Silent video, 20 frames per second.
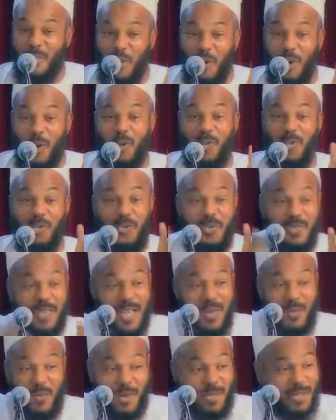Those who
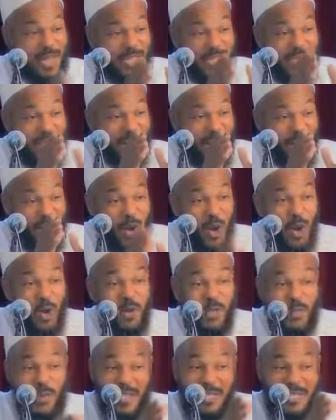said, we're just going to
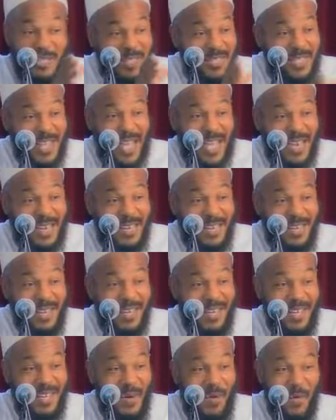go with what he said.
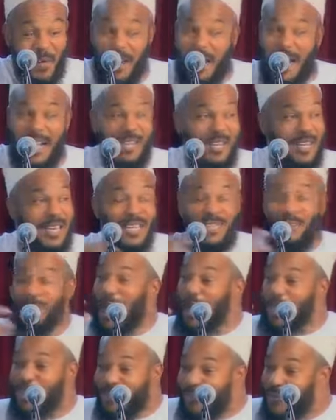We're not going to
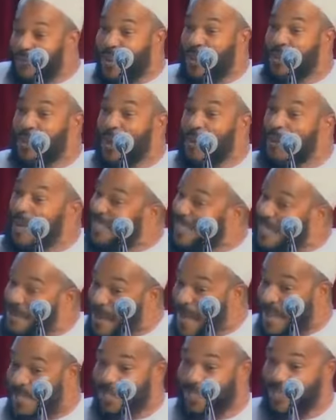try to figure out what
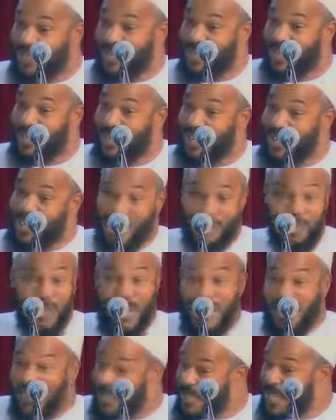he meant. Is
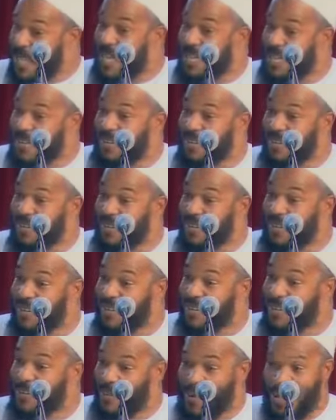what he said.
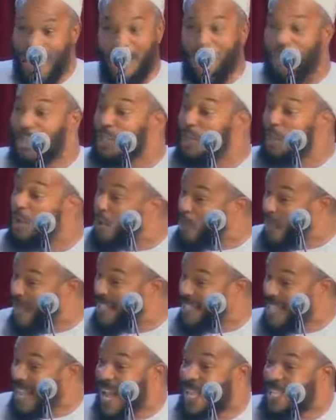We're not sure
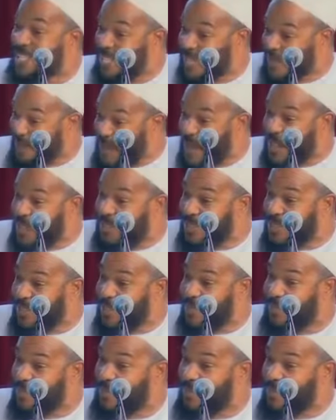what he actually meant.
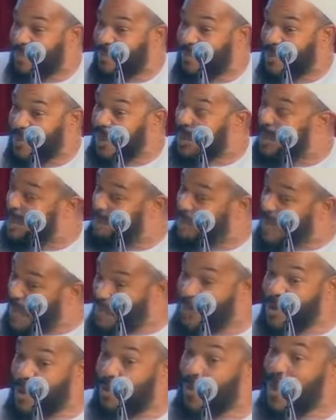Because
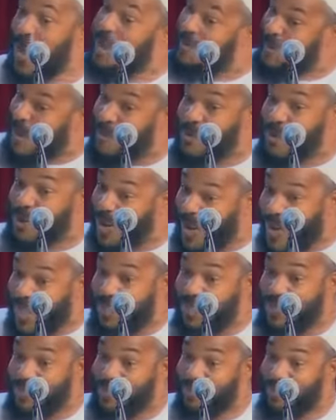maybe you're right, maybe you're
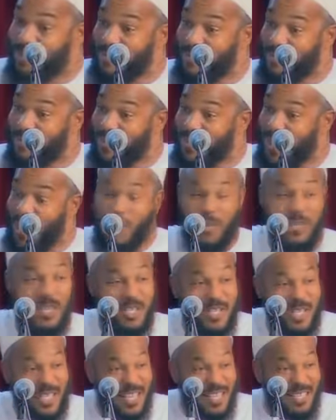not. And we're
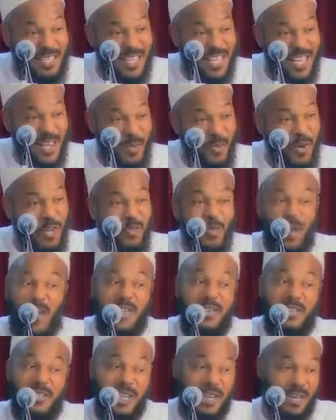just going to stick with
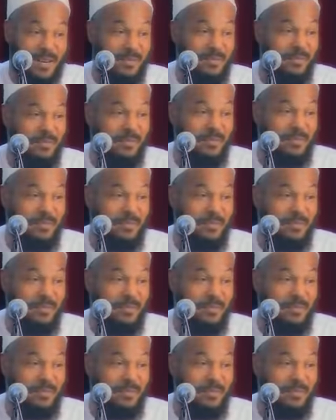what he said.